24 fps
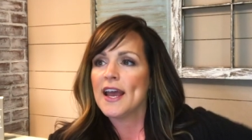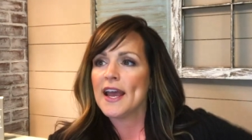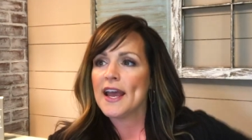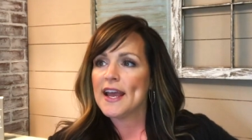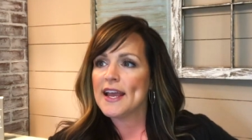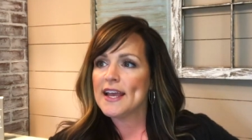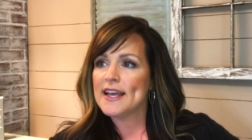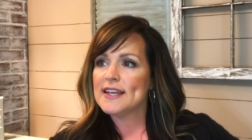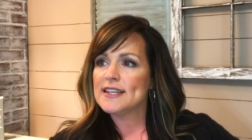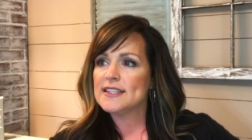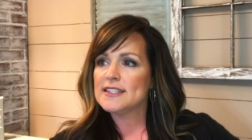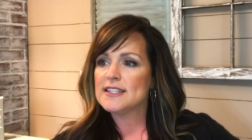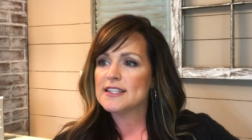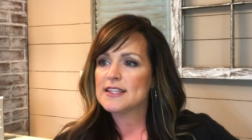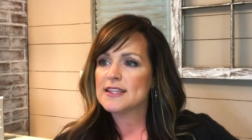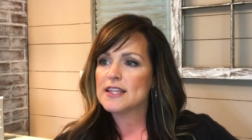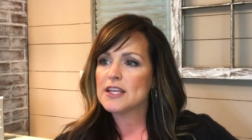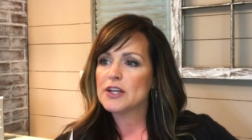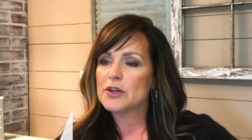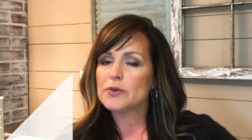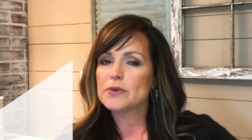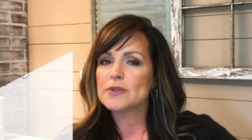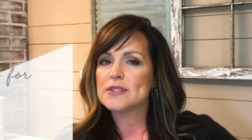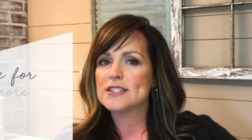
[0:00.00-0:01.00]
And
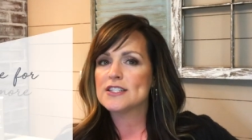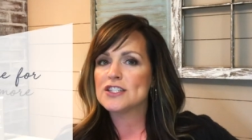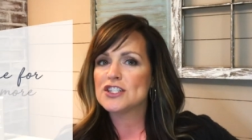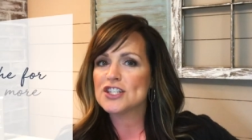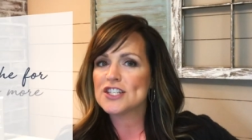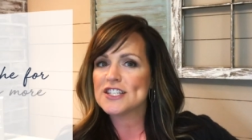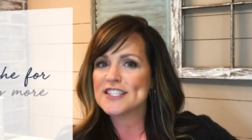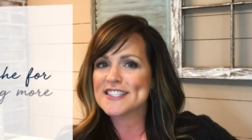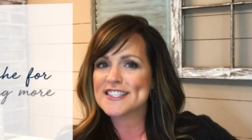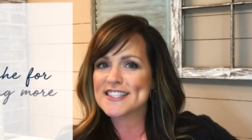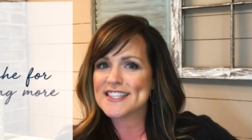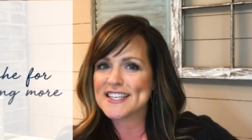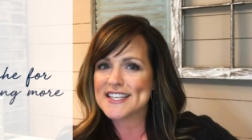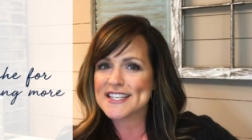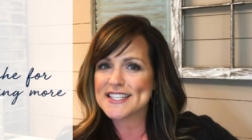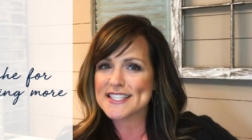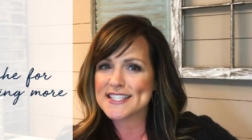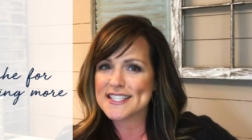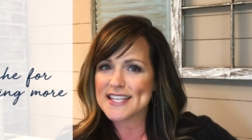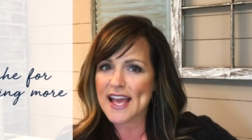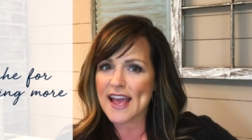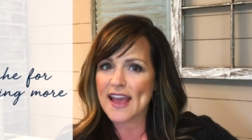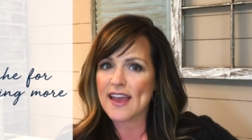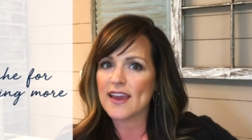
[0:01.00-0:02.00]
there was just
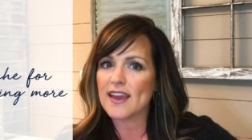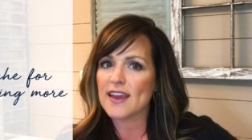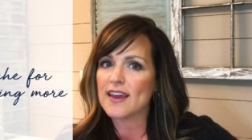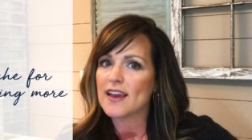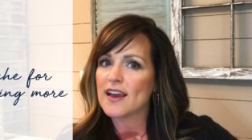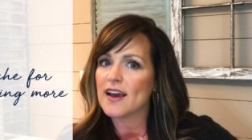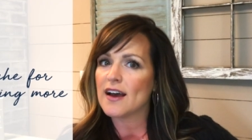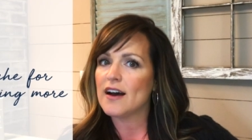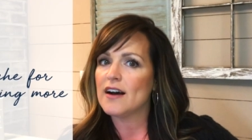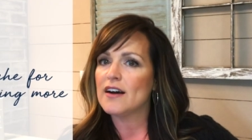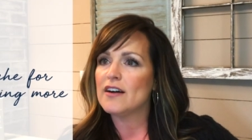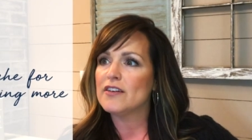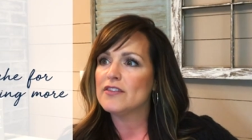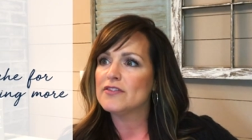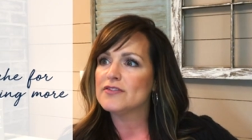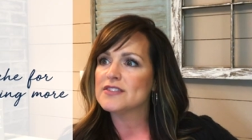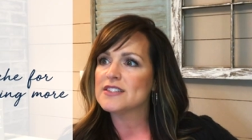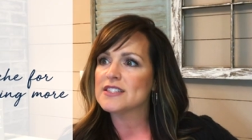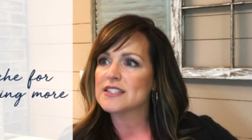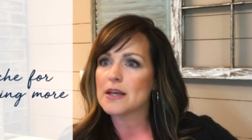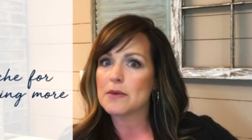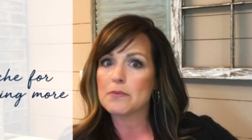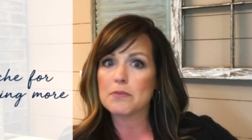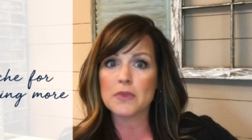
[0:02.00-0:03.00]
this ache of
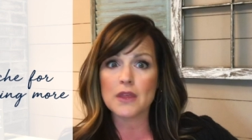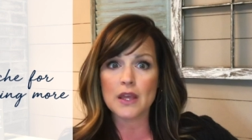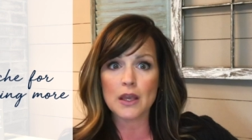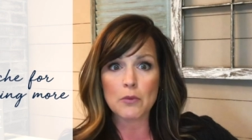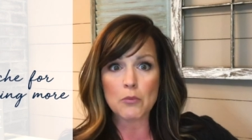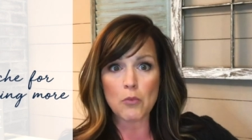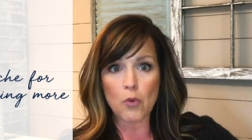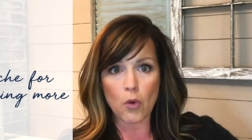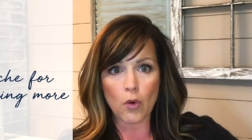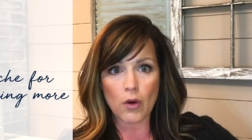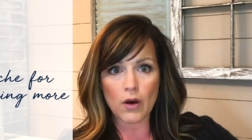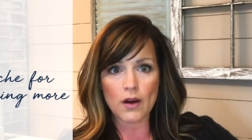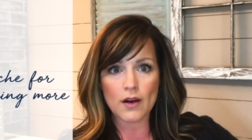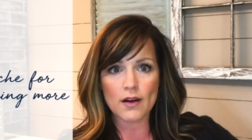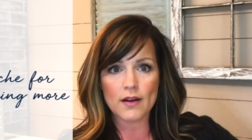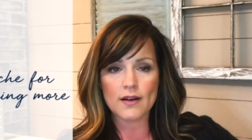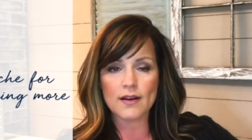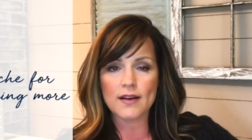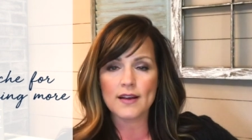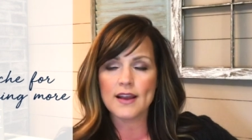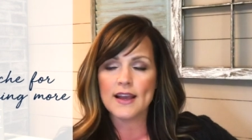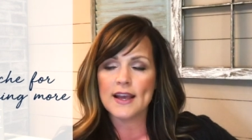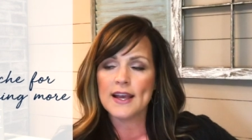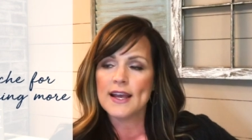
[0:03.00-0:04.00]
something more.
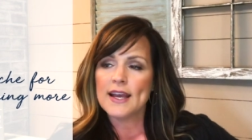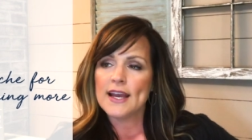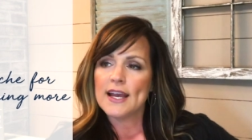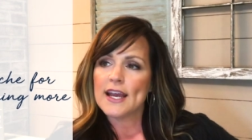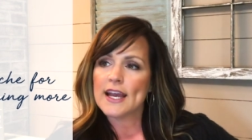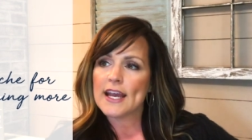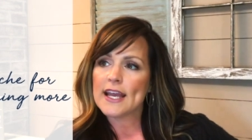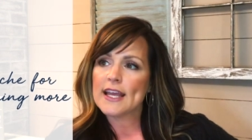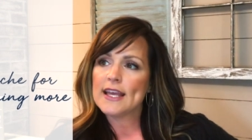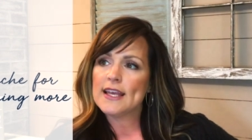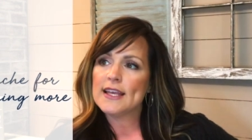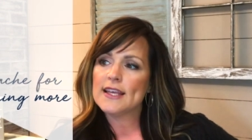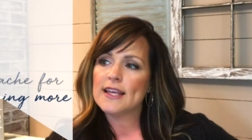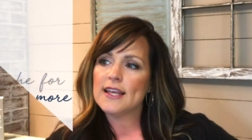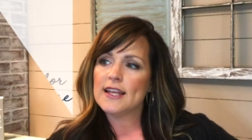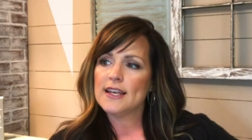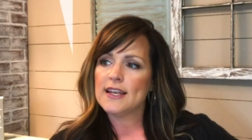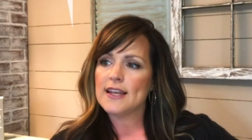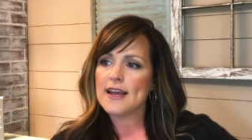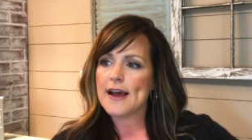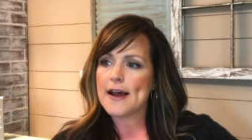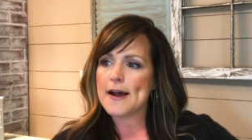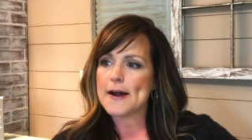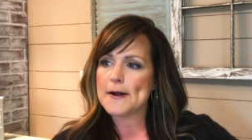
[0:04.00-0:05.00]

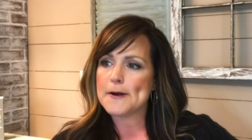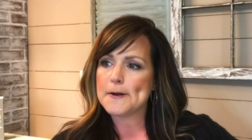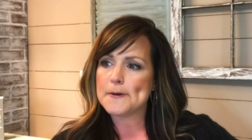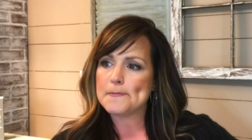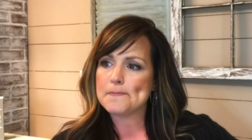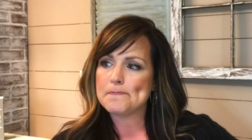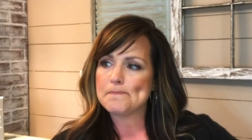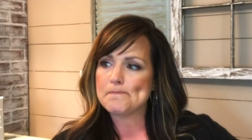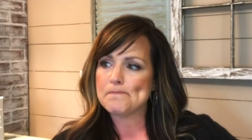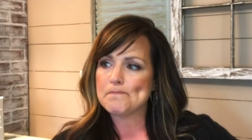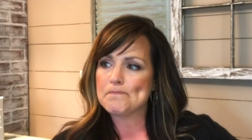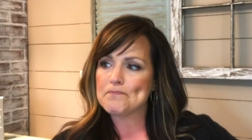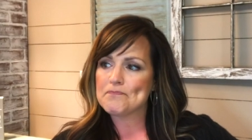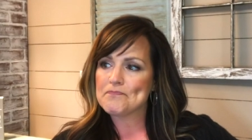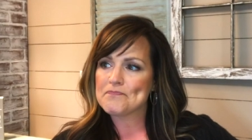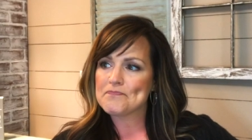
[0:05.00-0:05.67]
And